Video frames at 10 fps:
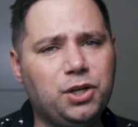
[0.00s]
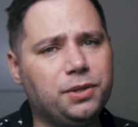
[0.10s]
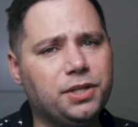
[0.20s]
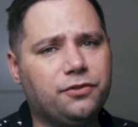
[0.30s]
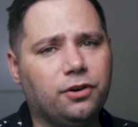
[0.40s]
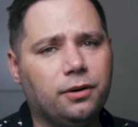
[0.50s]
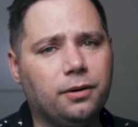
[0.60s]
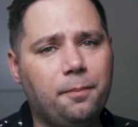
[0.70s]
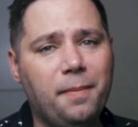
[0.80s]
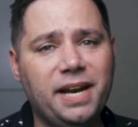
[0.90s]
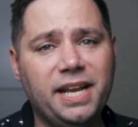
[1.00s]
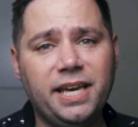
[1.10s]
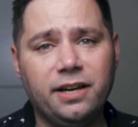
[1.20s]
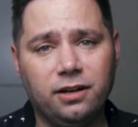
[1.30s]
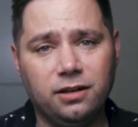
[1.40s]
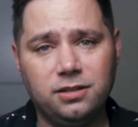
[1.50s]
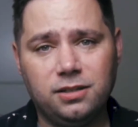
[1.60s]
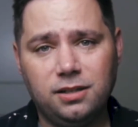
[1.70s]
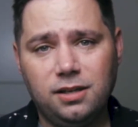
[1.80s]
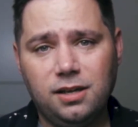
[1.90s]
this for many years,
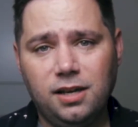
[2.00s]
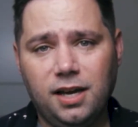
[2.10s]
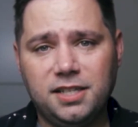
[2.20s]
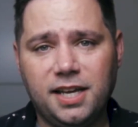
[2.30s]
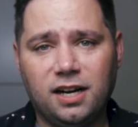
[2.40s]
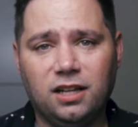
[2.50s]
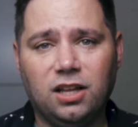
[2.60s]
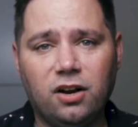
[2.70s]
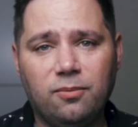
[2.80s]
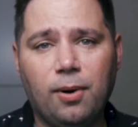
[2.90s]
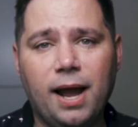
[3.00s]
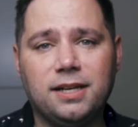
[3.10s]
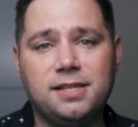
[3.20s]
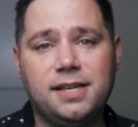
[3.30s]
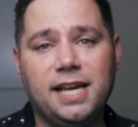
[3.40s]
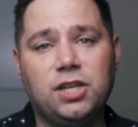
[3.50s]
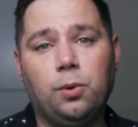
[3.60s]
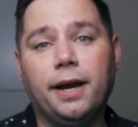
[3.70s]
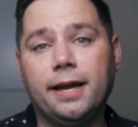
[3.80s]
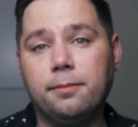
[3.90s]
and it's taken a lot of practice to get to
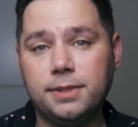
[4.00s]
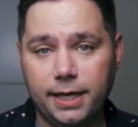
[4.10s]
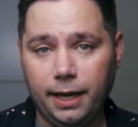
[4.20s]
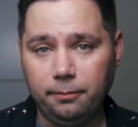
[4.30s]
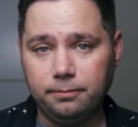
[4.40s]
where I am today.